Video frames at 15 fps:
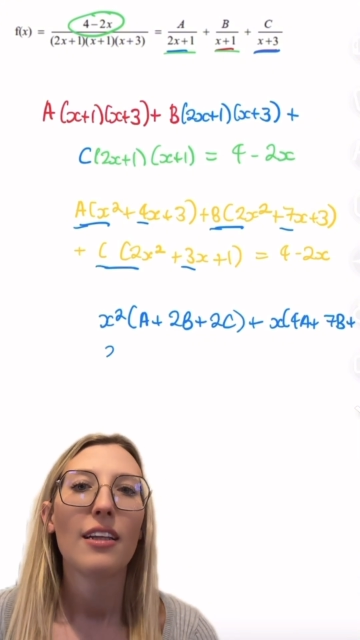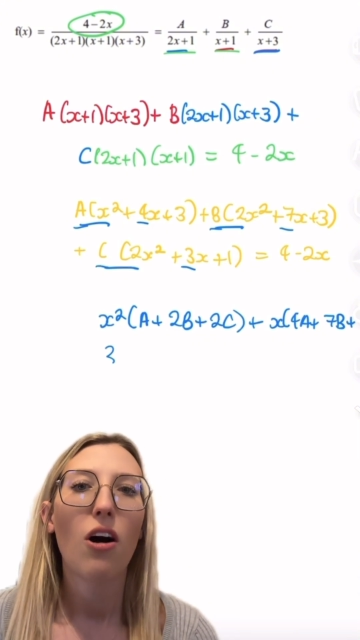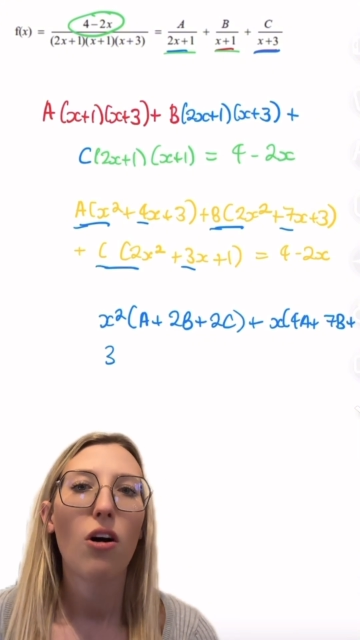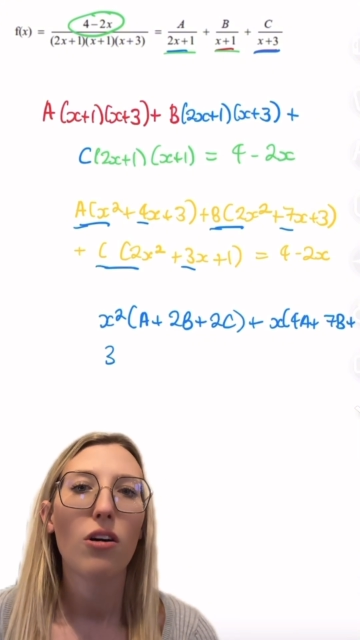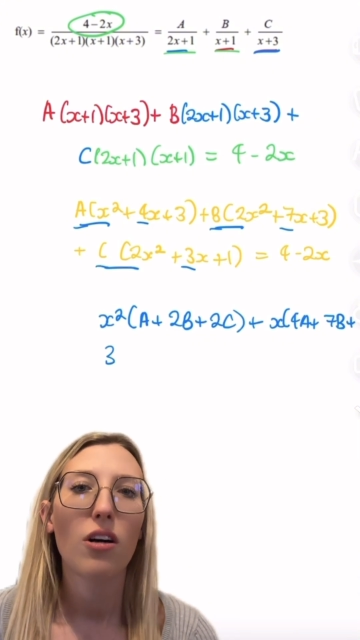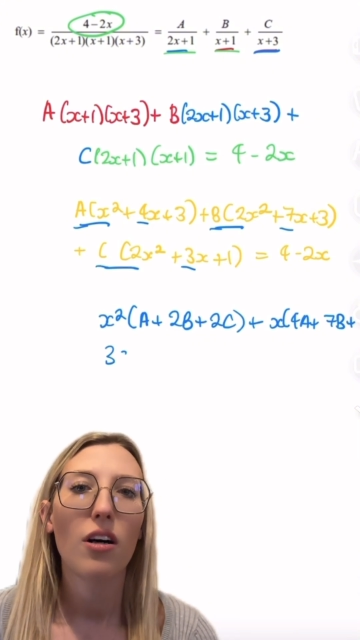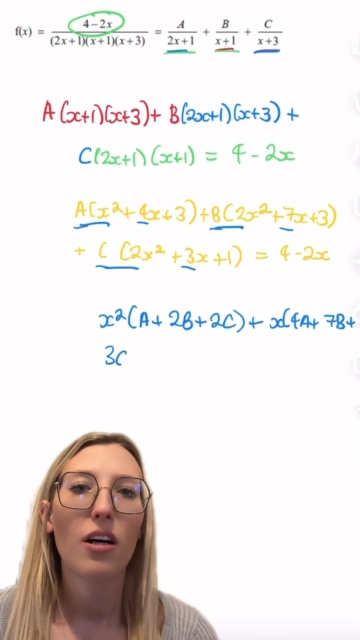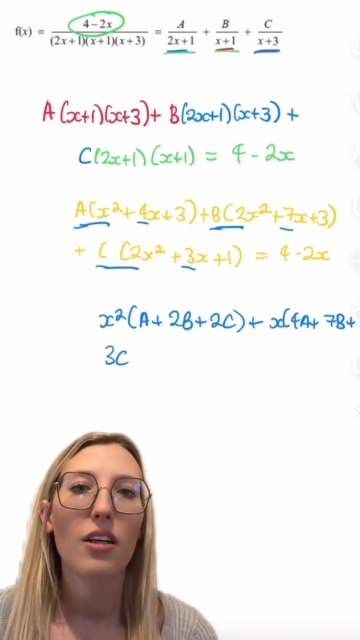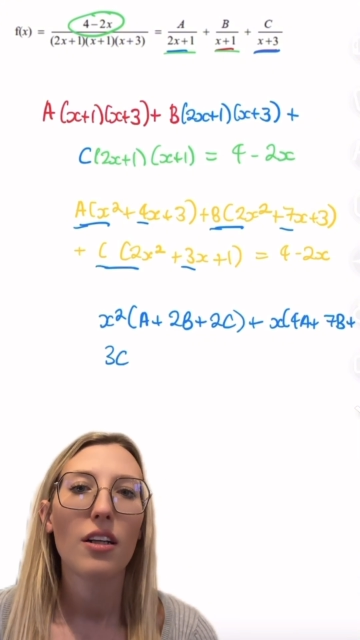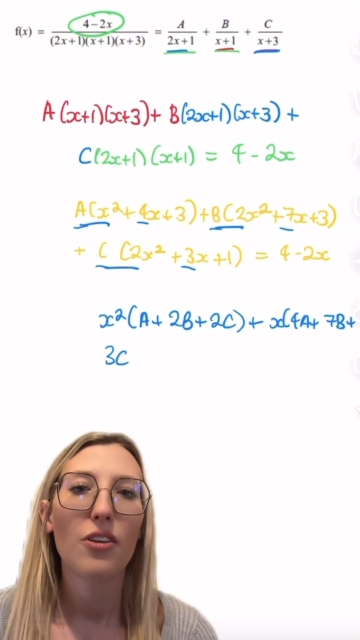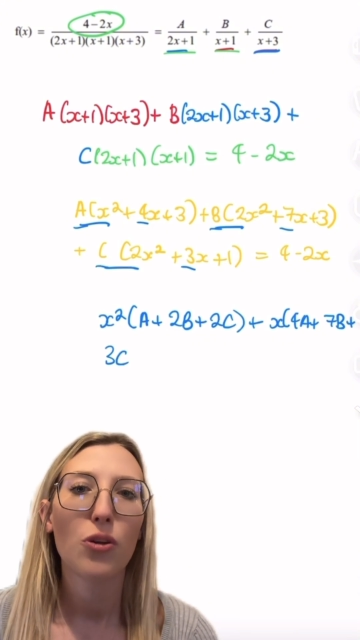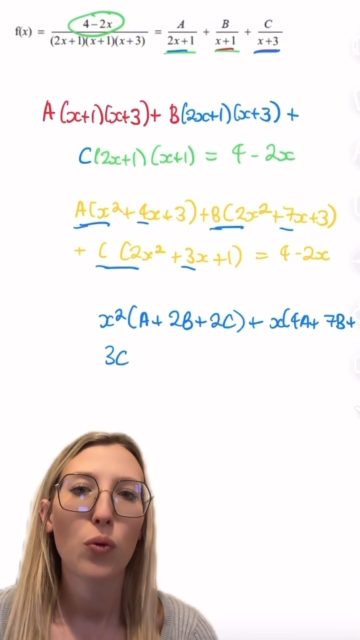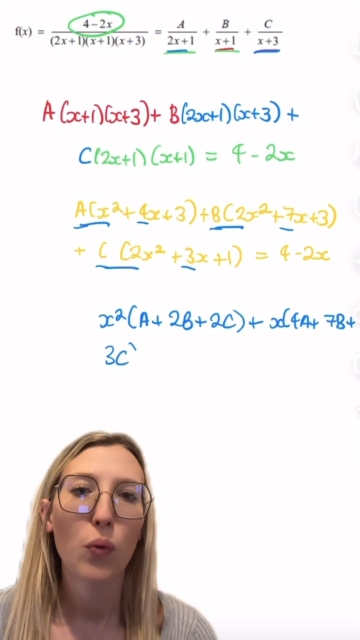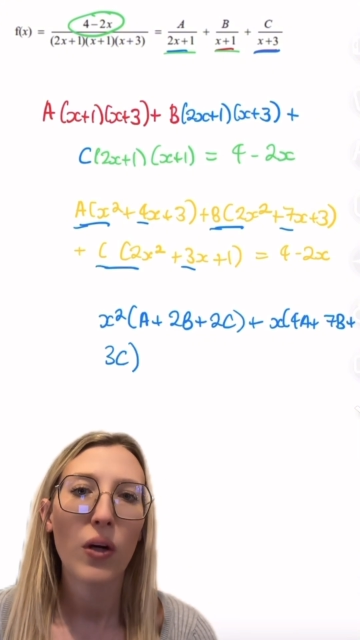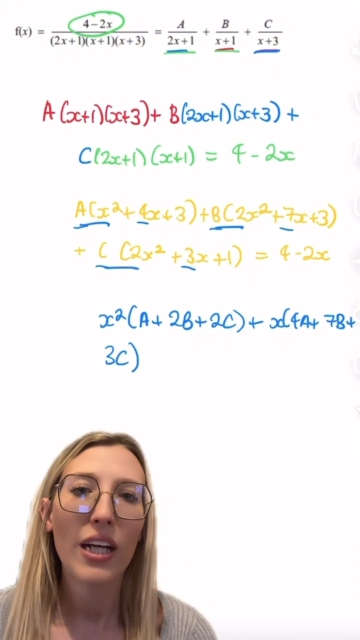our
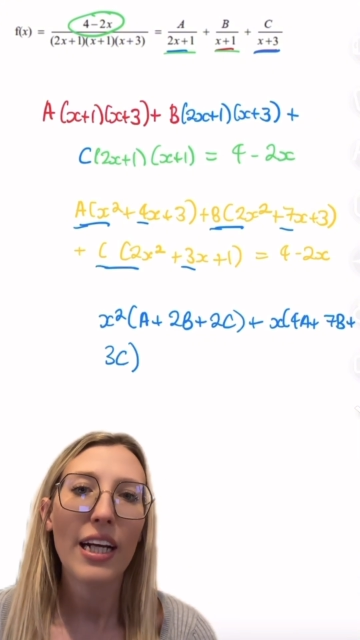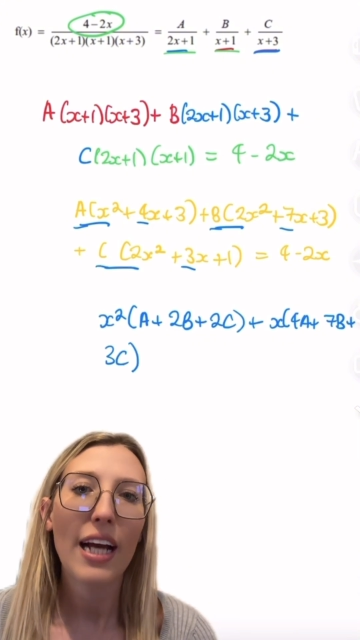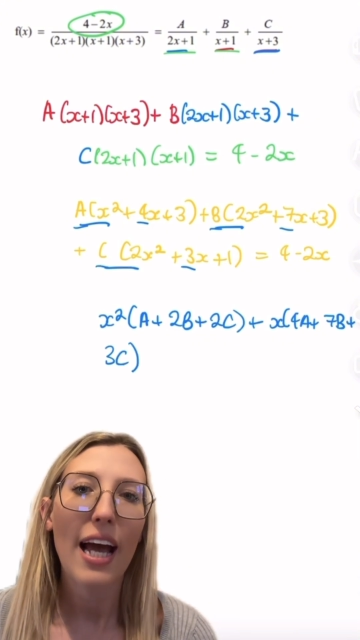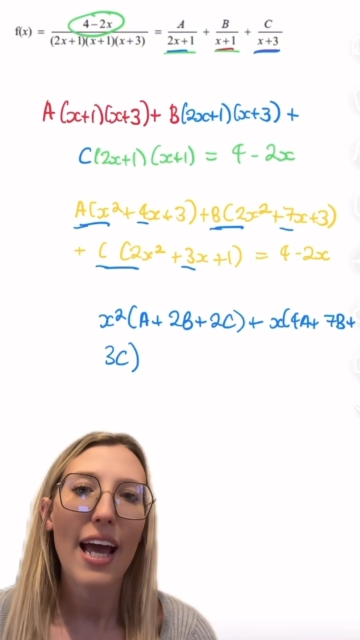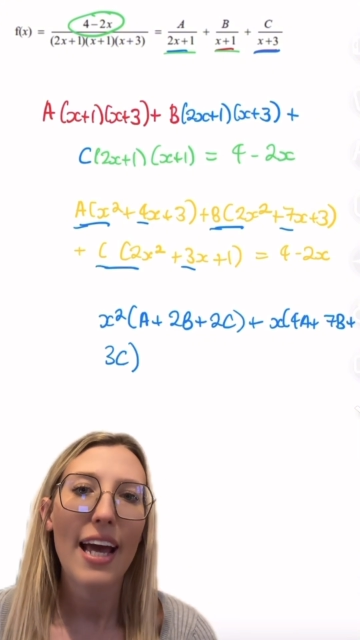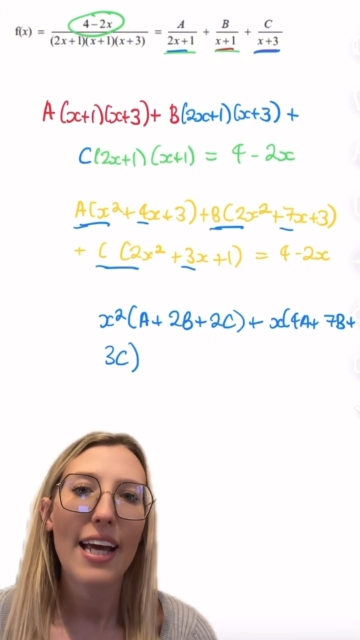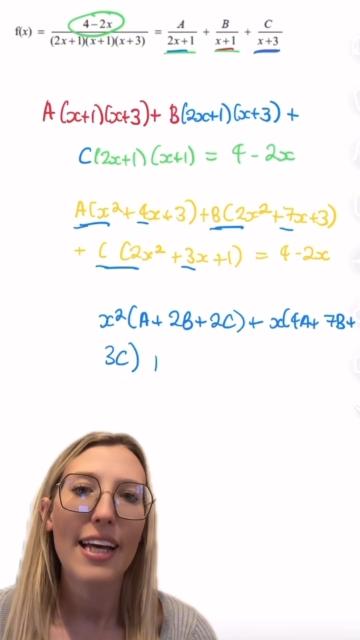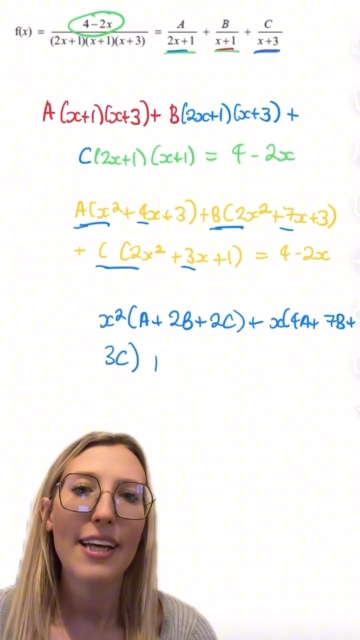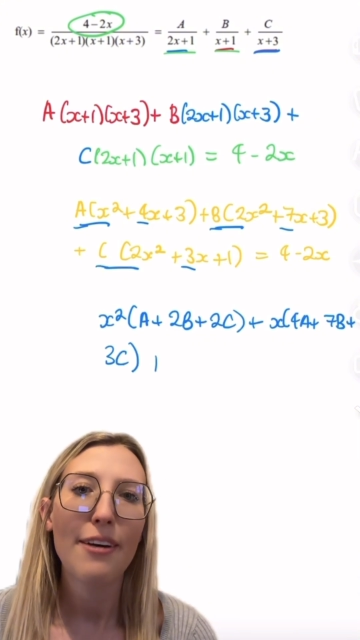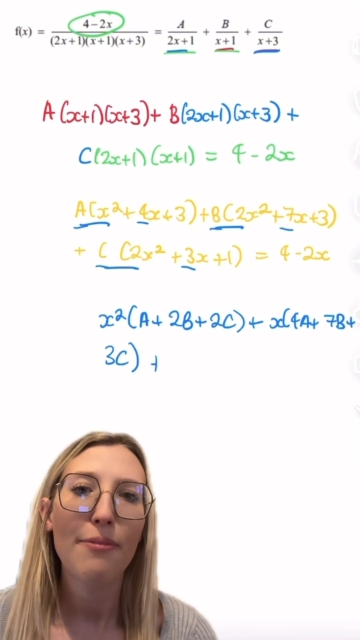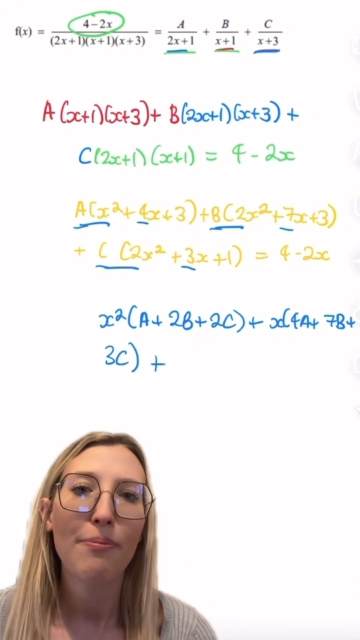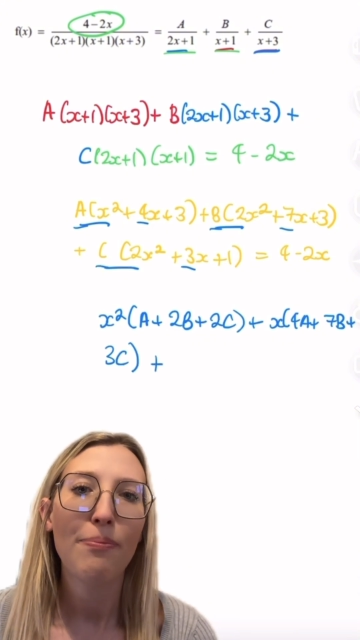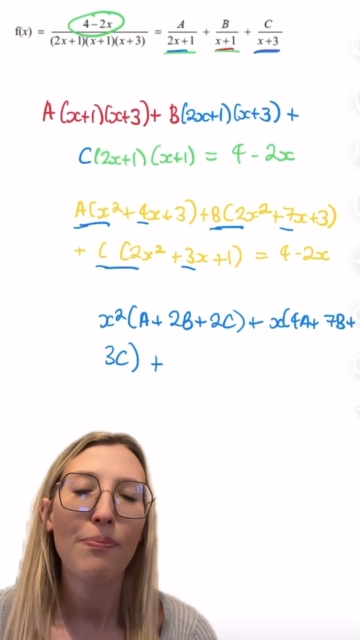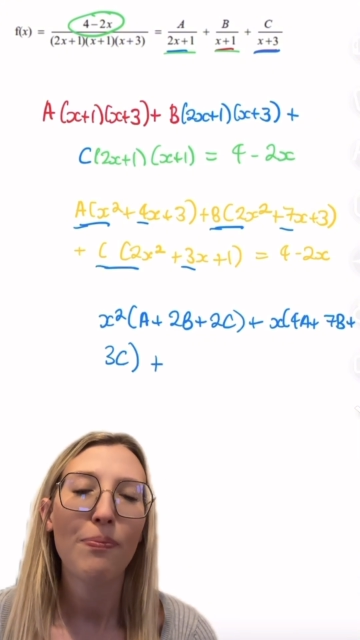3a,